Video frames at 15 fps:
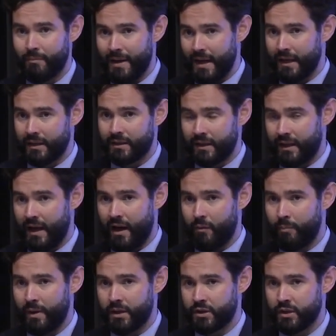made it to the
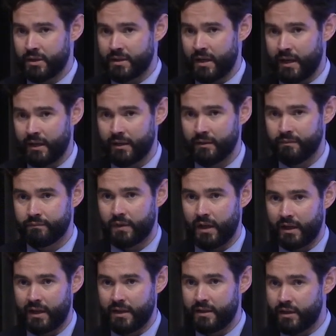outpatient setting
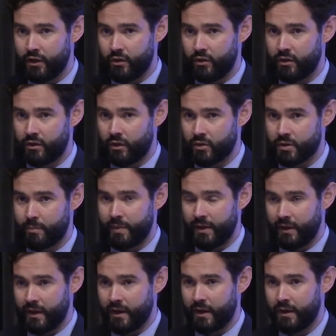and continued to
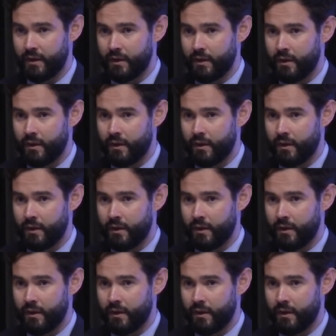clozapine there.